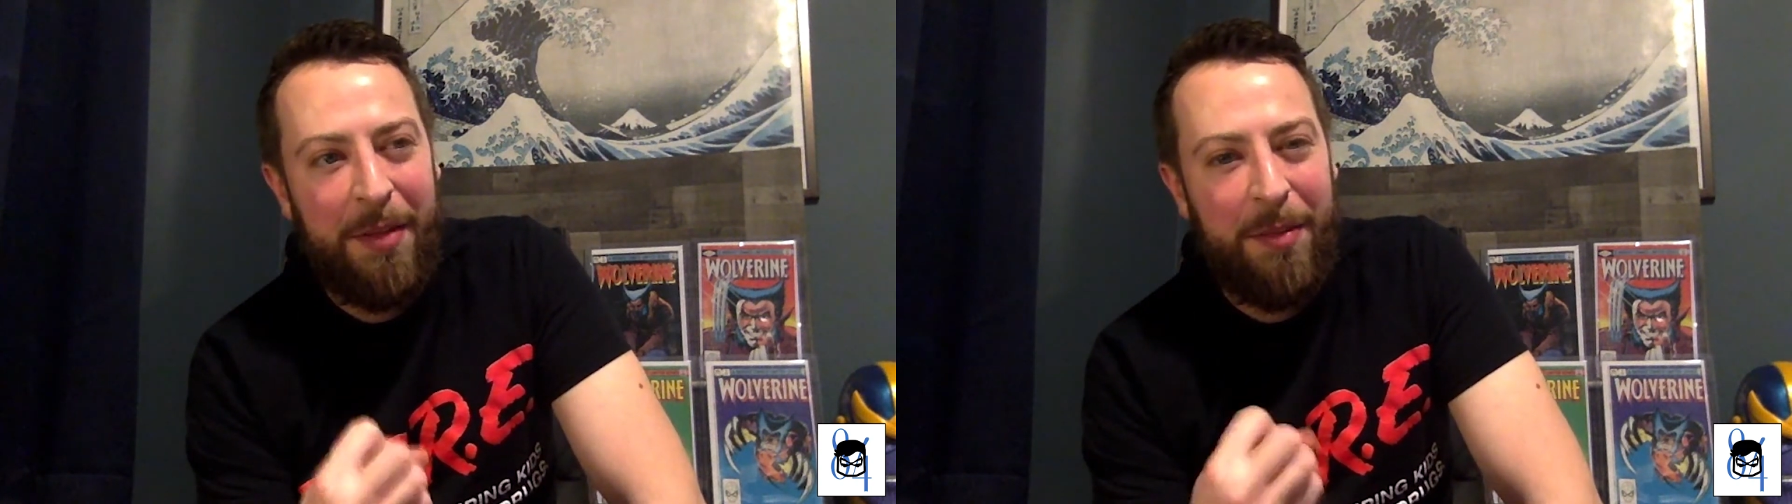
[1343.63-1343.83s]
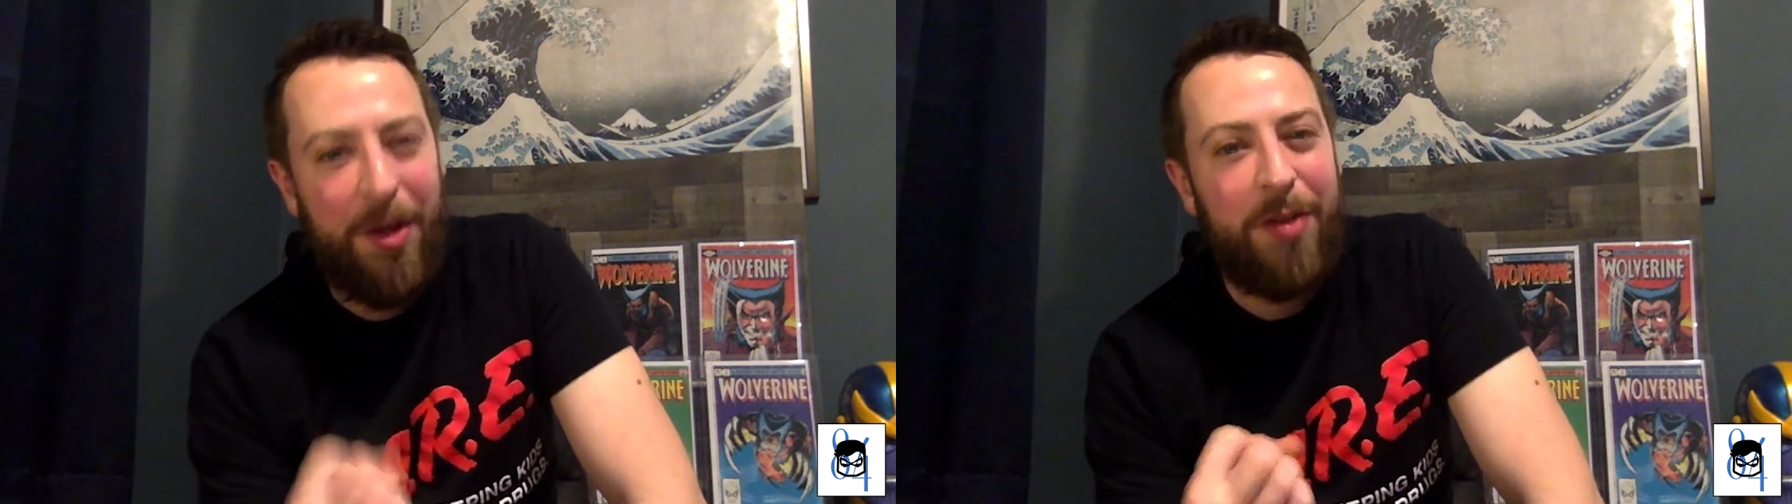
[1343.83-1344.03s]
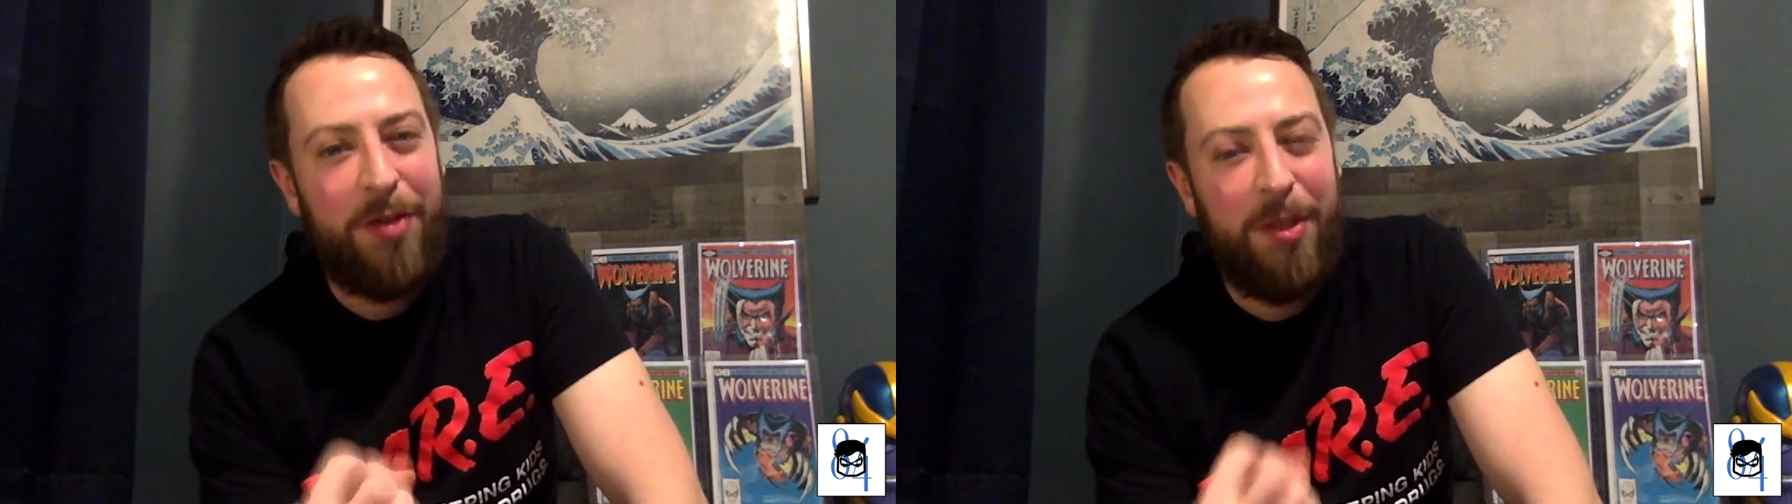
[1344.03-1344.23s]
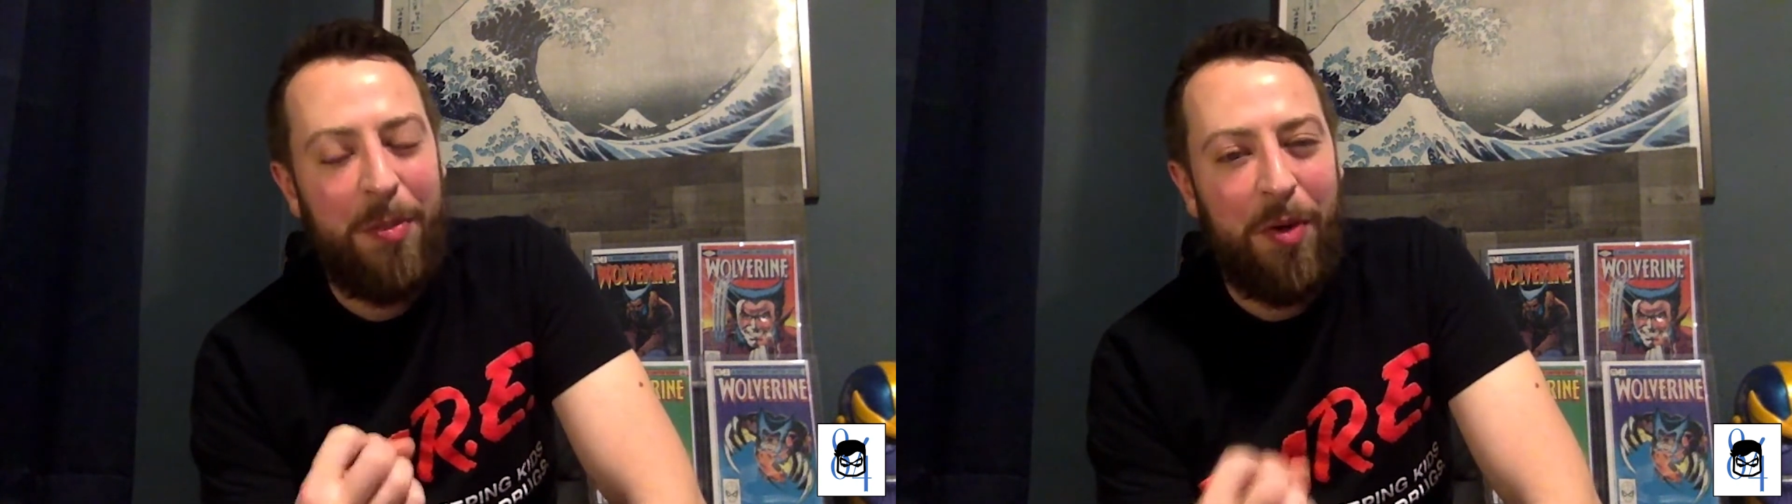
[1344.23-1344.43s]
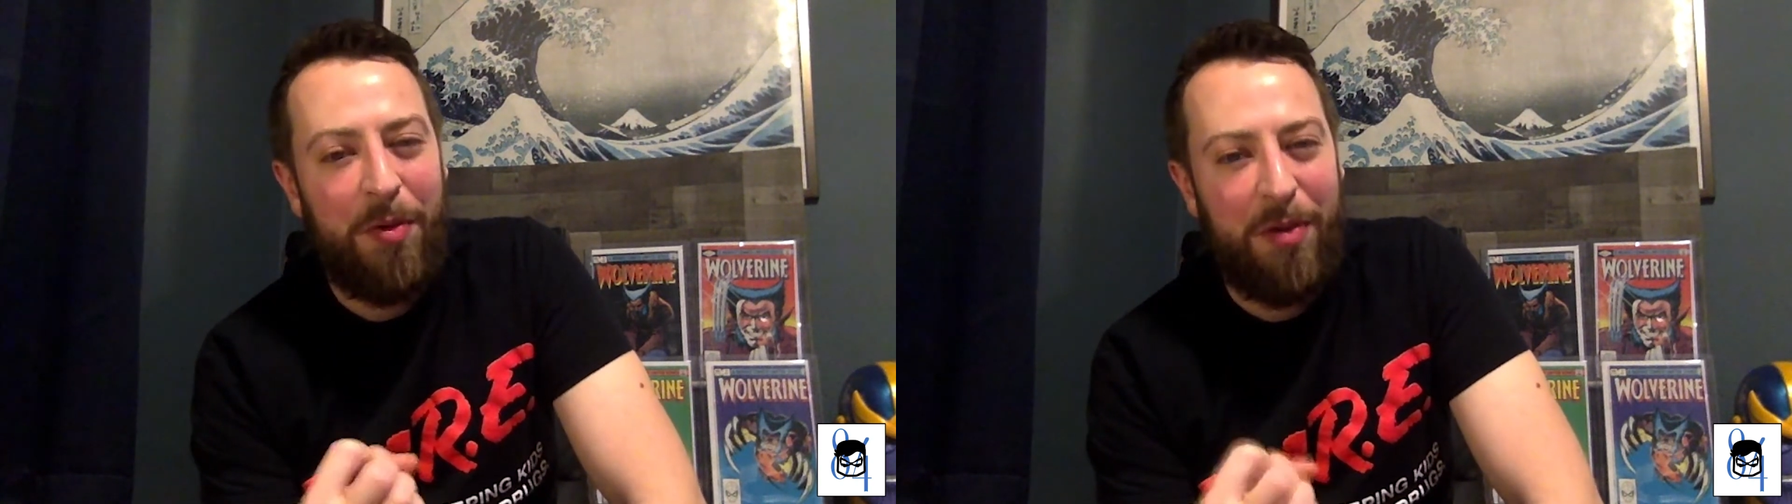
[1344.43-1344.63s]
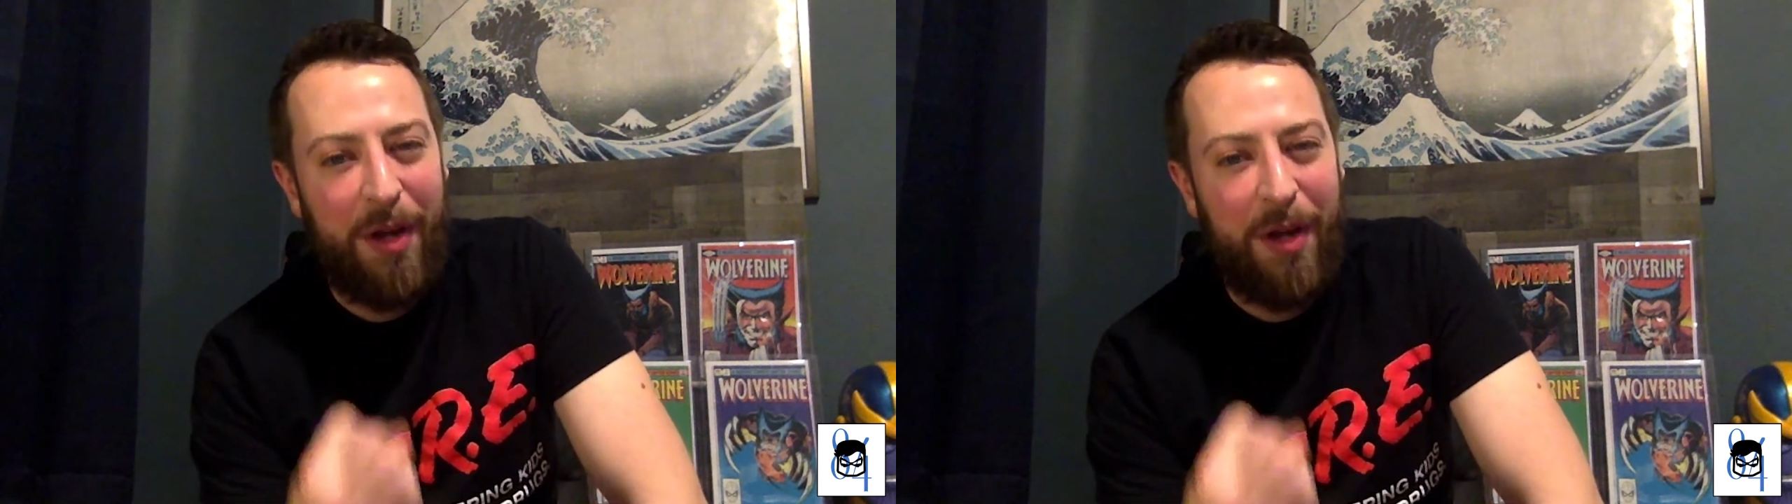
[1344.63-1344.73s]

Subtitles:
but not to the point where